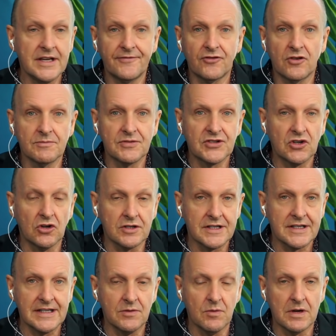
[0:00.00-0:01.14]
from Scott
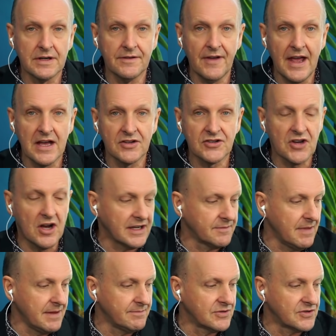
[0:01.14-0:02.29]
D, one of our Thaiger
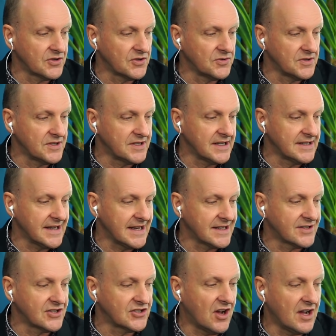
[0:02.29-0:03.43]
members, who says, has
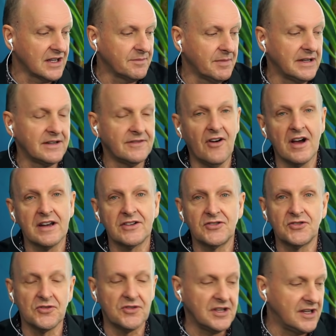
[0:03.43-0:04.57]
the Thaiger been invited
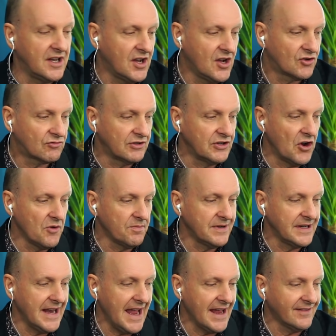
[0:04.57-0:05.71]
to the
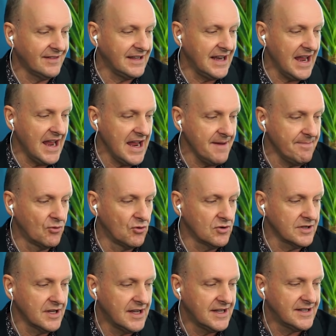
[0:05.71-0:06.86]
reopening at the airport?
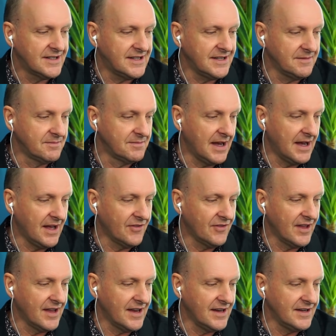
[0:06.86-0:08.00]
Tim, are
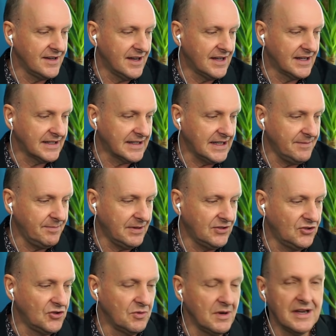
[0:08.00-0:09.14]
they keeping
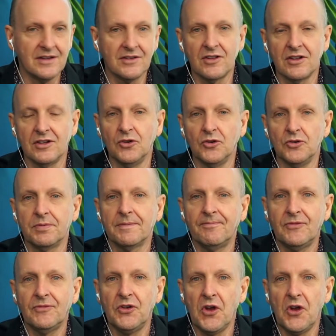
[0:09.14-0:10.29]
you in the loop?
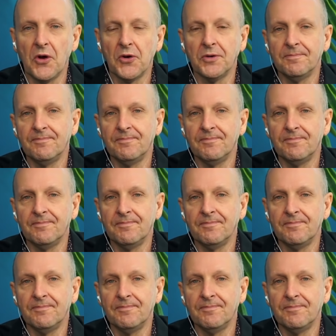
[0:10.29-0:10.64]
No.